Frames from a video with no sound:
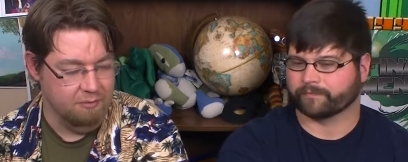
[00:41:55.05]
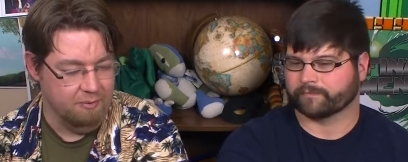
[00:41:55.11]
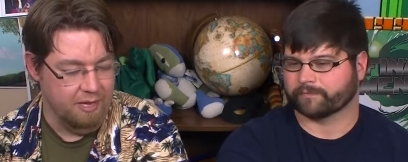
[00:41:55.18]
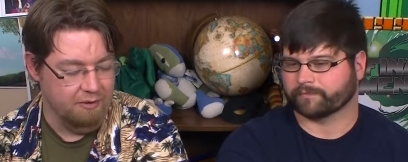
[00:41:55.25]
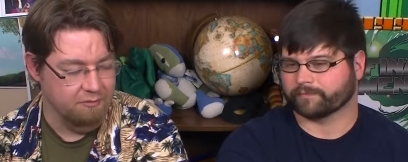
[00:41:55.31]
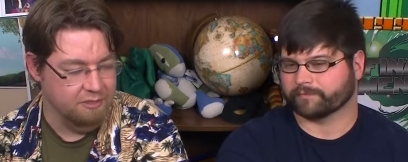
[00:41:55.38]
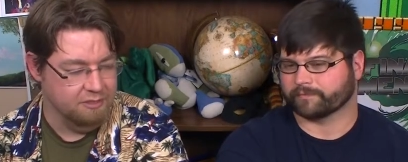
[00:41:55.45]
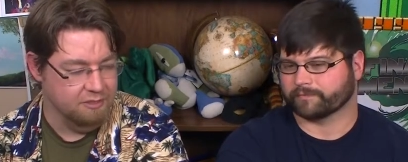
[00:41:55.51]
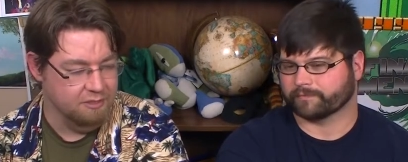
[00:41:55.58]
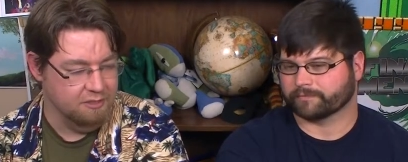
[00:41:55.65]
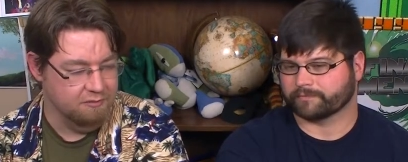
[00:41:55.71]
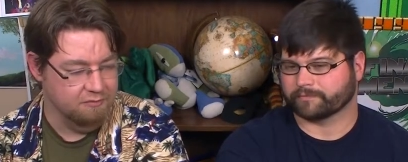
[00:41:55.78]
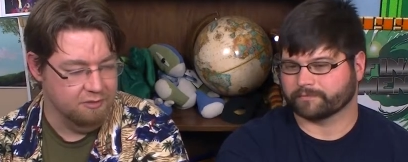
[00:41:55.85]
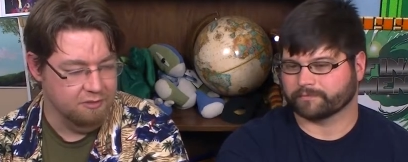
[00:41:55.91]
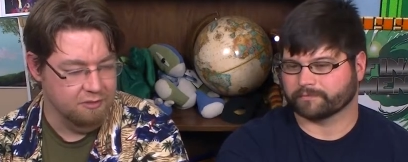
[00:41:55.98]
Speaker 1: a bad reason
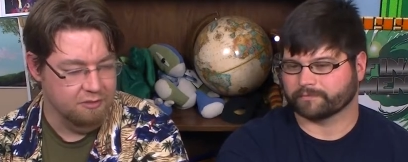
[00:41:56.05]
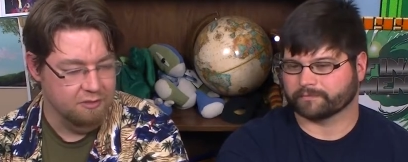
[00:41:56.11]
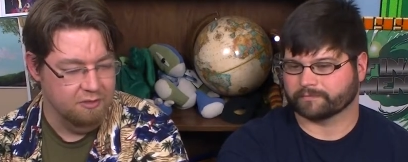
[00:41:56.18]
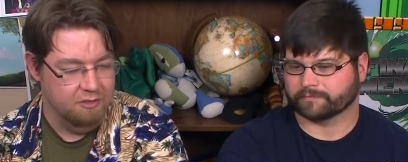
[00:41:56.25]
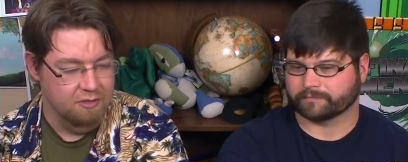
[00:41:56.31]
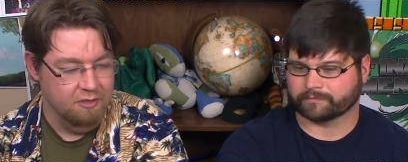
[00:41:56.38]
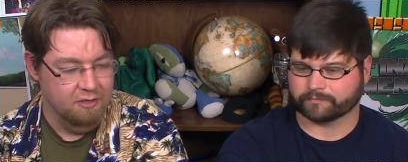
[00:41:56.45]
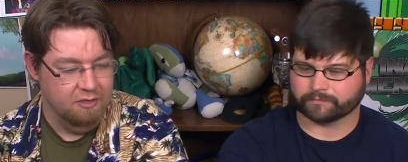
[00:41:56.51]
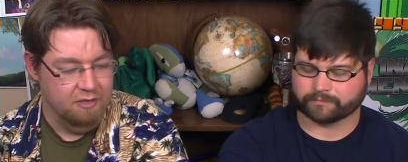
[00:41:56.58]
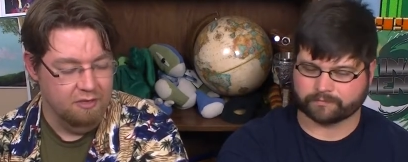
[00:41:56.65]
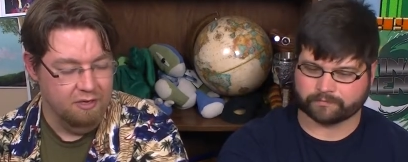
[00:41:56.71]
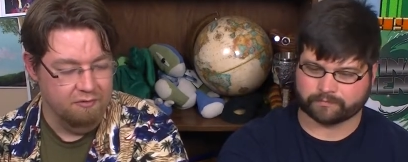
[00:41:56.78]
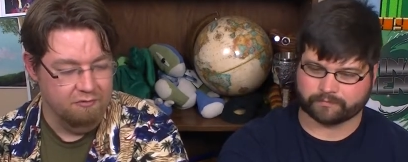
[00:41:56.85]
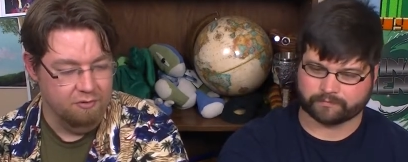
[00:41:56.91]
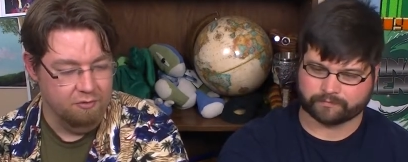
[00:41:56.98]
if you're
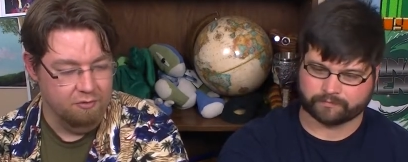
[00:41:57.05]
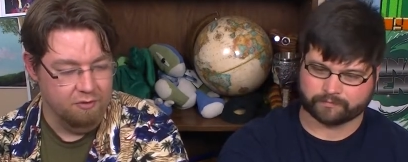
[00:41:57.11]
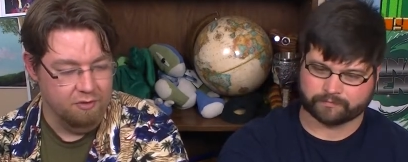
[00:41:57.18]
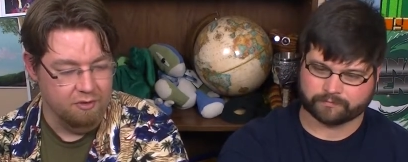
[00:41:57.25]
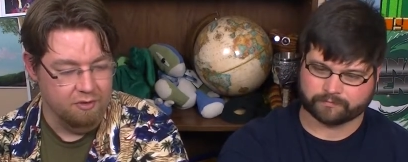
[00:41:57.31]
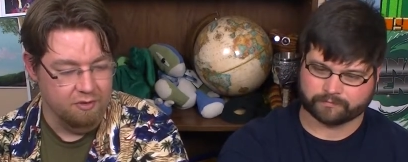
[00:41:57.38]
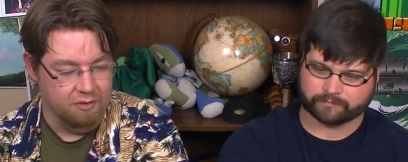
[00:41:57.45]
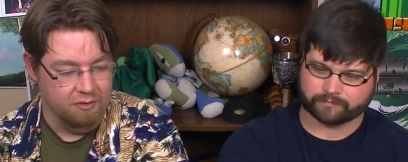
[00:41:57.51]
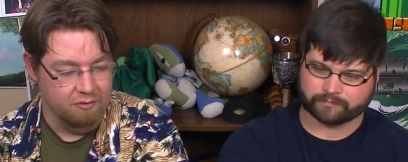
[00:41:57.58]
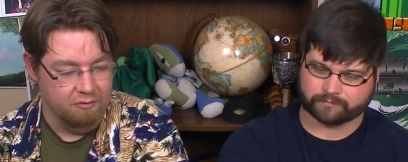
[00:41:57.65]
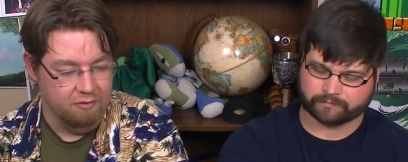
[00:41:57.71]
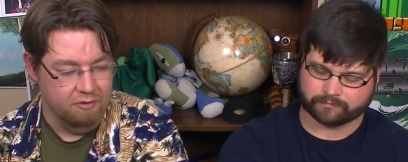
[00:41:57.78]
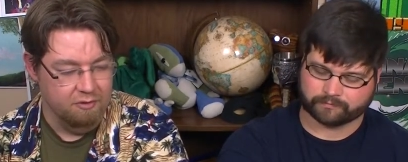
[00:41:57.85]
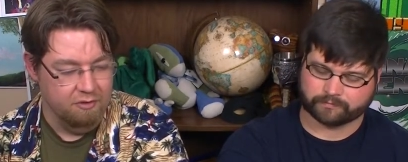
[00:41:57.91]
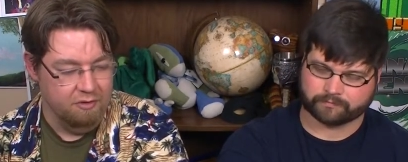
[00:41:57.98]
if you're you know
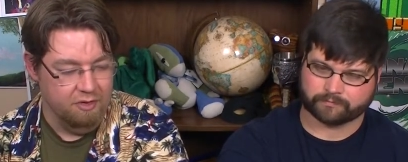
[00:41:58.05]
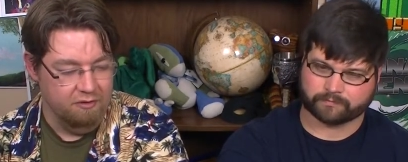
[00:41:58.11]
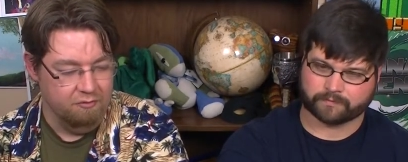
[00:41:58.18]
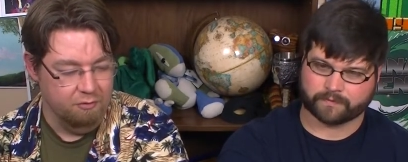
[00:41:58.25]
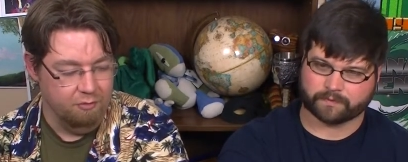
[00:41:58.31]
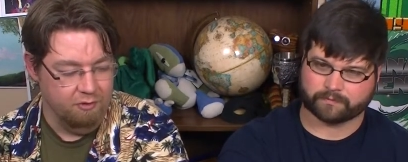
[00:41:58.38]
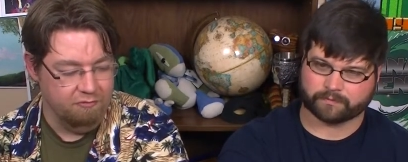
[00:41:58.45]
if you mm.